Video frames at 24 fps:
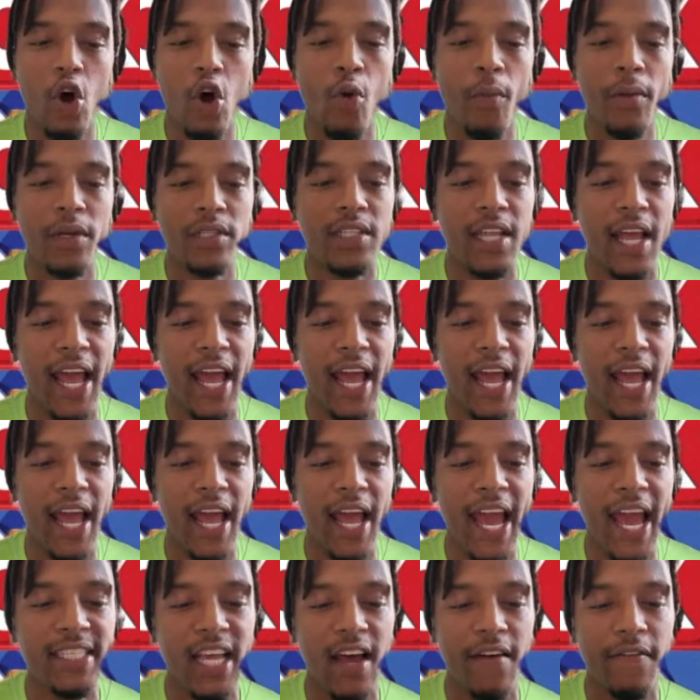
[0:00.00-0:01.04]
who Mister A
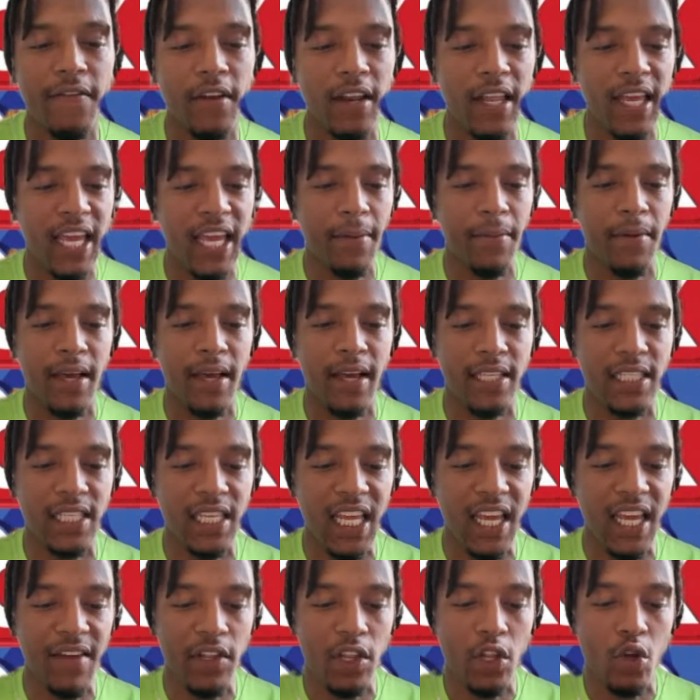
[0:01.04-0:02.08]
C F Lean is,
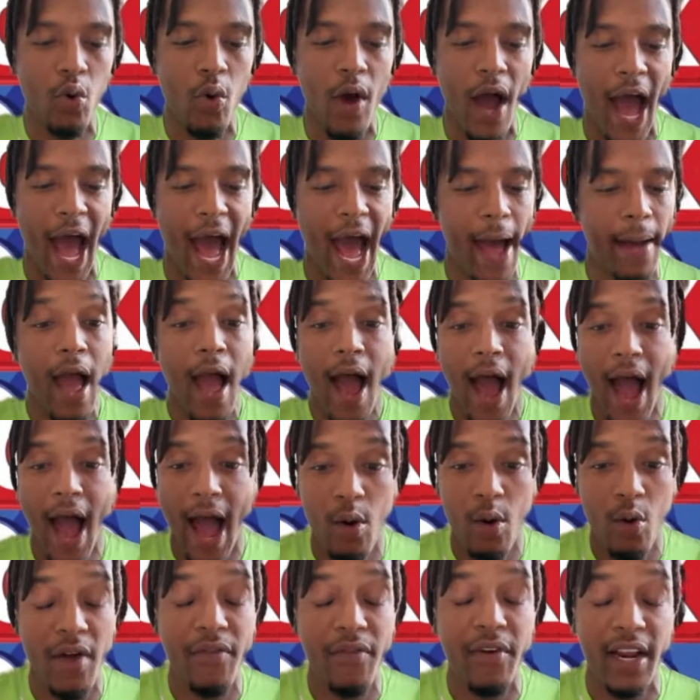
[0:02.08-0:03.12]
neither do I.
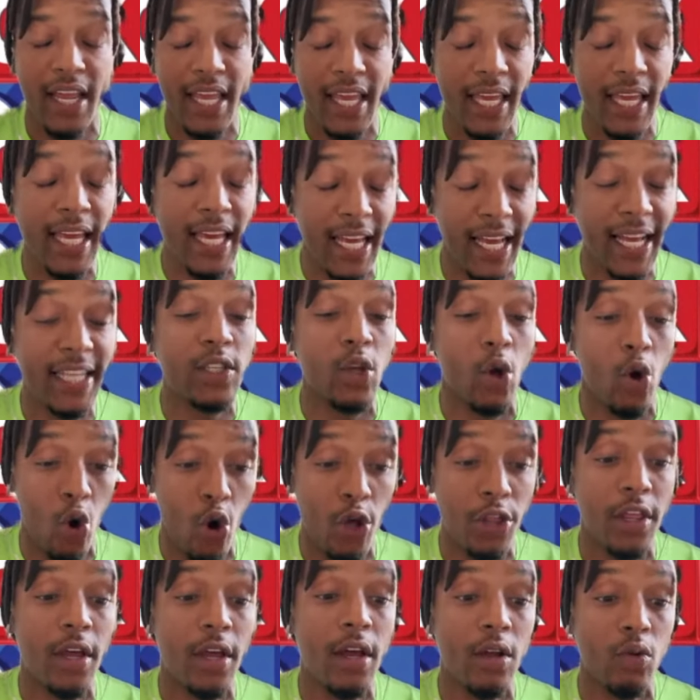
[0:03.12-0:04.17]
However, he is
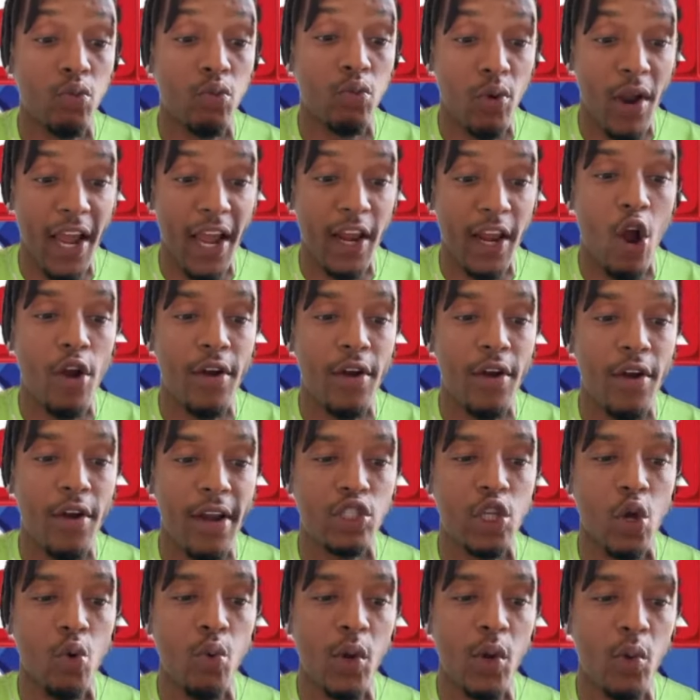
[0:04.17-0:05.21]
on the radar now,
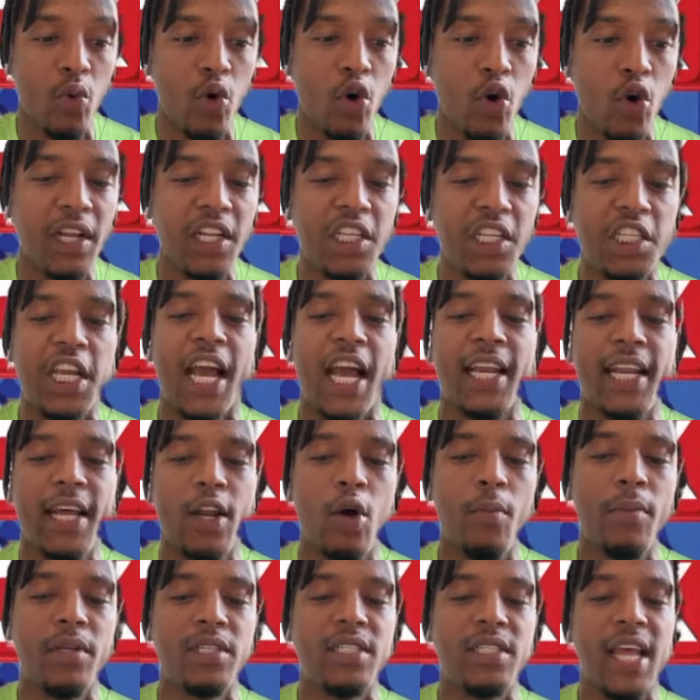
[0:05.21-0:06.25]
so we will be checking in
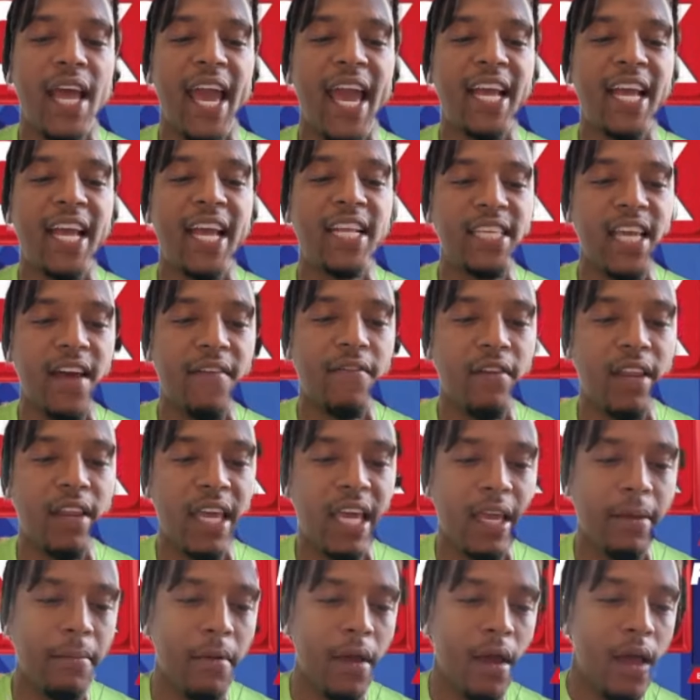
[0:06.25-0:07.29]
on Mister A C F
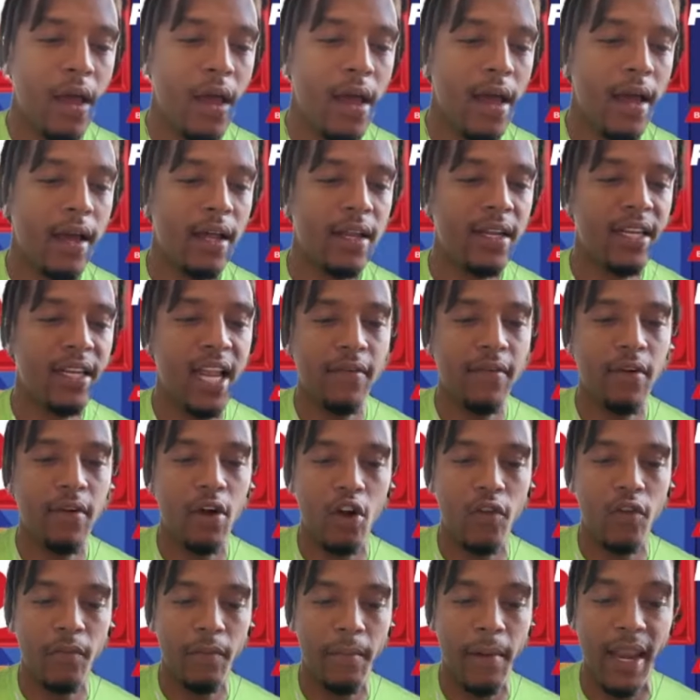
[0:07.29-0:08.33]
Lean. Never heard of
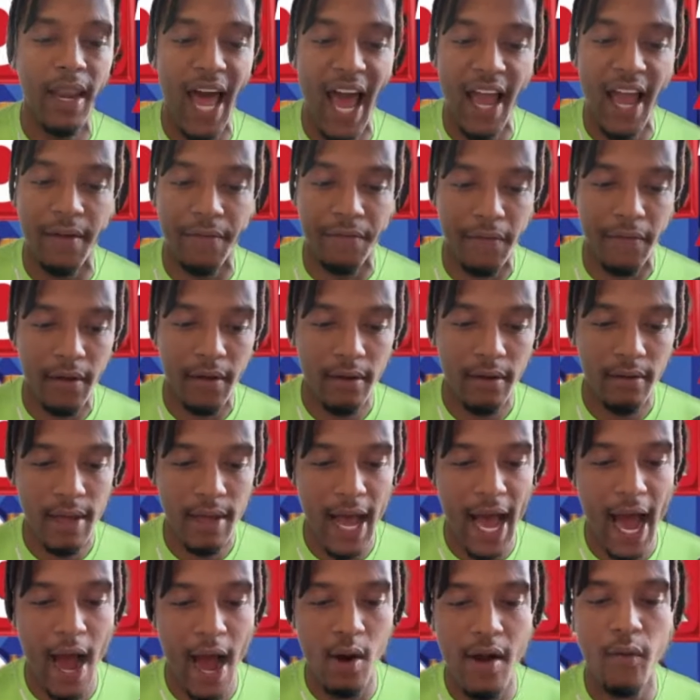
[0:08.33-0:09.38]
him in my life.
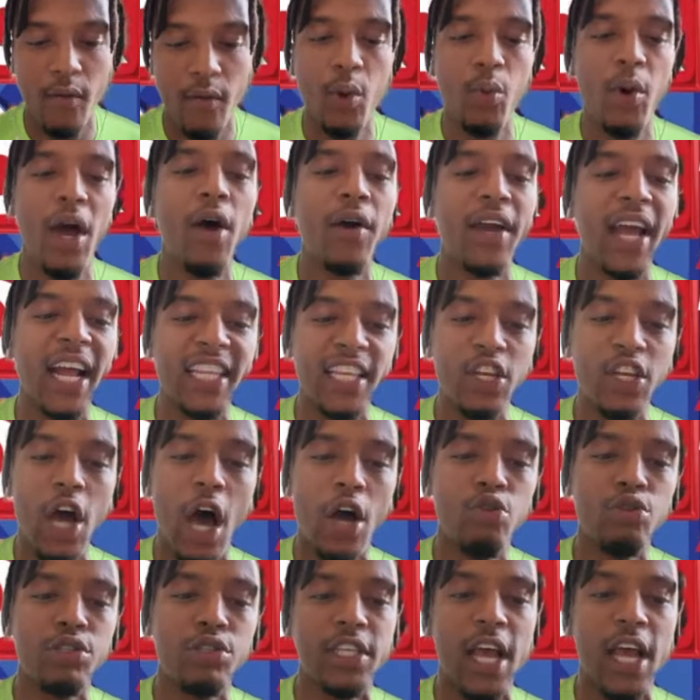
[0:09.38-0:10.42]
However, we will get to know
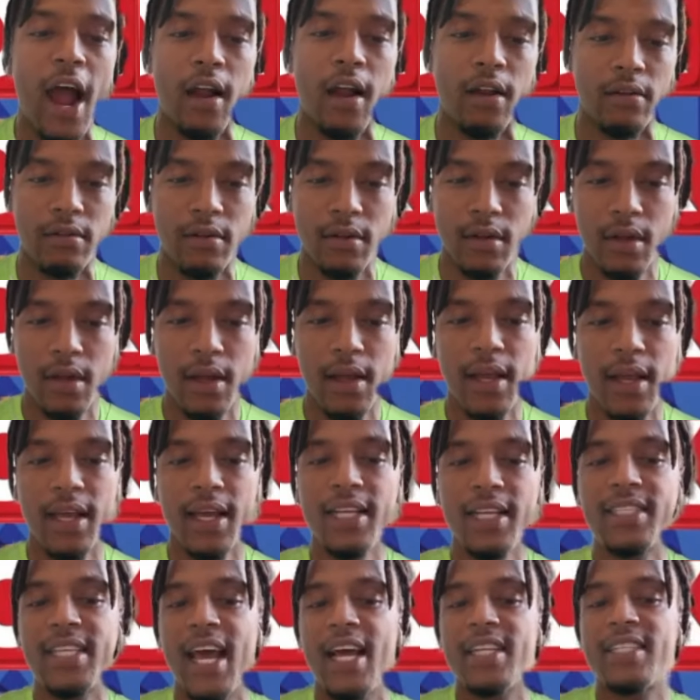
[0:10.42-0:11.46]
you, sir. It
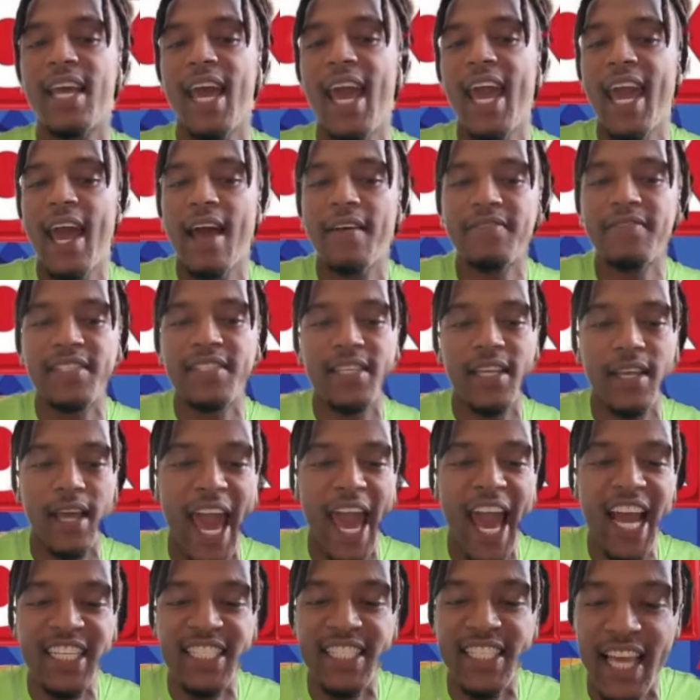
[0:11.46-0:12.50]
says
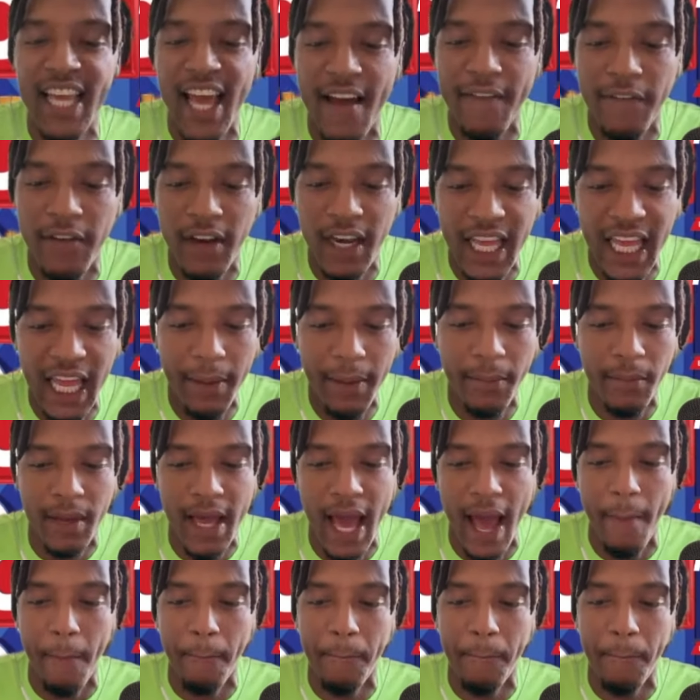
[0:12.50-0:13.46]
A C F Lean got